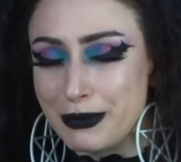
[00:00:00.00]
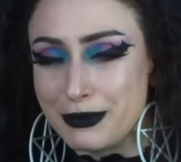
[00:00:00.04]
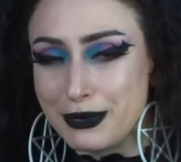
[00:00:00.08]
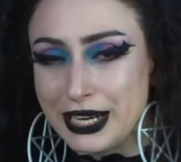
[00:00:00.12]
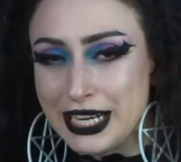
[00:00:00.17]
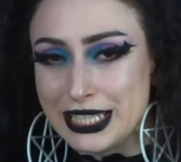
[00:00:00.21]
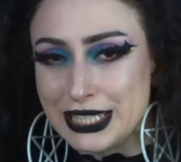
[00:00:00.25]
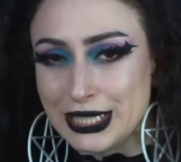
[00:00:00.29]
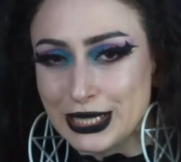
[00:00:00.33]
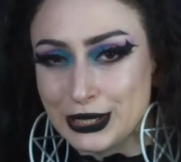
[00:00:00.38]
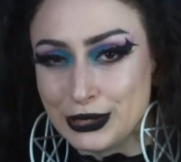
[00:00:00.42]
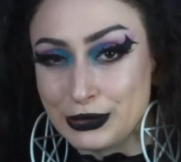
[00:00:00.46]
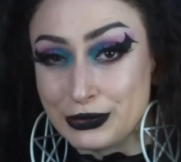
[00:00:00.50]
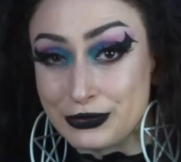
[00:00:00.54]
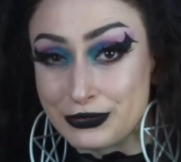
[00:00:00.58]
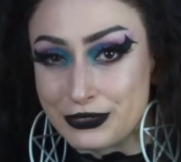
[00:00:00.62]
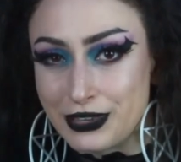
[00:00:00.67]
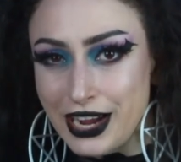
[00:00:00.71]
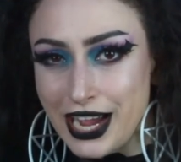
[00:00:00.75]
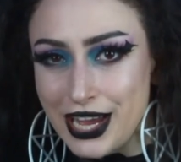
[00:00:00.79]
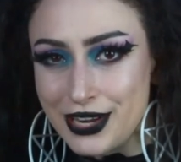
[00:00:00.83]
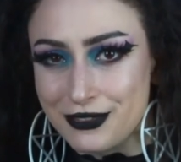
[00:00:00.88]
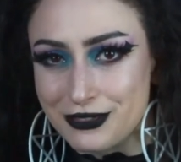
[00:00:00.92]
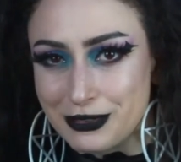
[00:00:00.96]
brain's a little
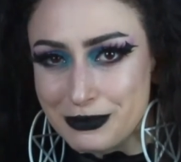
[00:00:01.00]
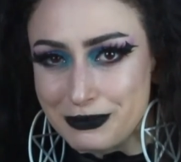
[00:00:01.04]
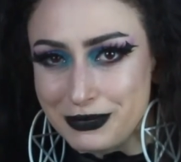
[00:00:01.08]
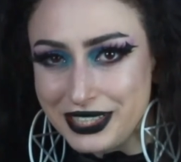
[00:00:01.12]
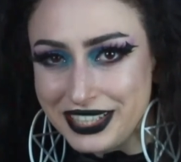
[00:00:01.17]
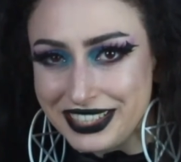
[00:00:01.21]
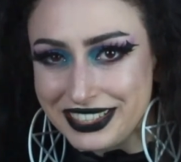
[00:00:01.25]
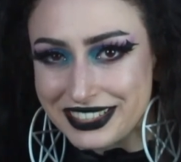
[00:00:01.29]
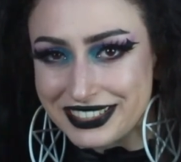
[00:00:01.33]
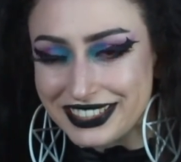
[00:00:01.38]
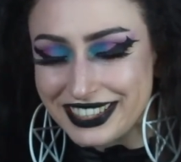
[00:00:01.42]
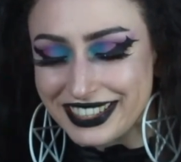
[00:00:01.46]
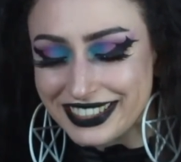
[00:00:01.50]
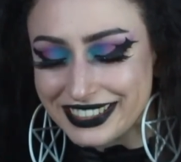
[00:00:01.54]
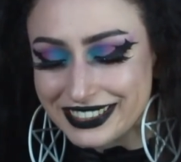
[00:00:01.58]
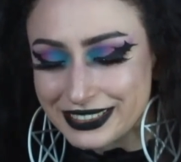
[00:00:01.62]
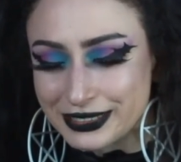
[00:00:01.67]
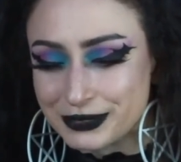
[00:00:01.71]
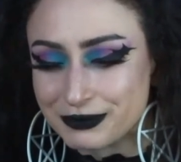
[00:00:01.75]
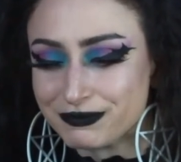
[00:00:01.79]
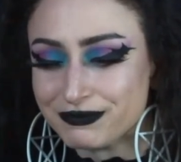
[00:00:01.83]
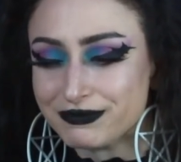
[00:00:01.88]
fried from being sick.